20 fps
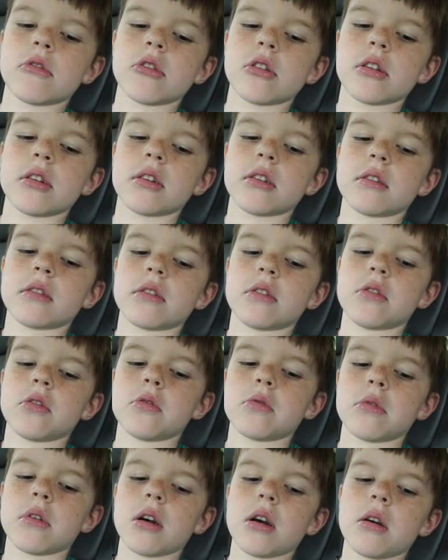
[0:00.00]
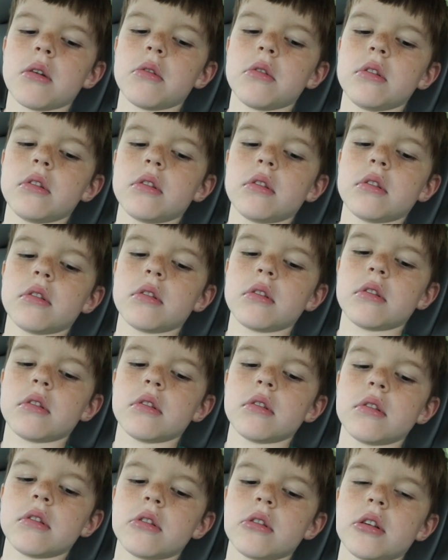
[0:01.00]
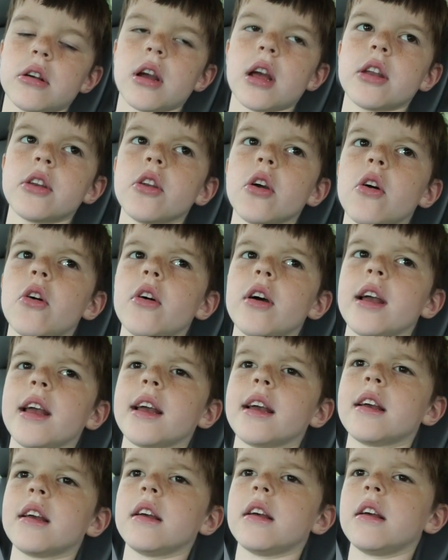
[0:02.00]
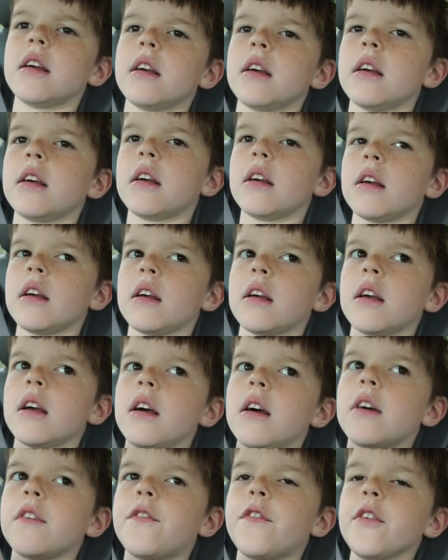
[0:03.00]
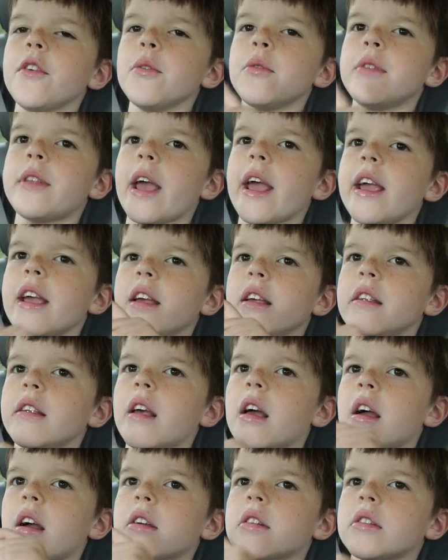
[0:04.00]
Like 2 hours. A few days, actually.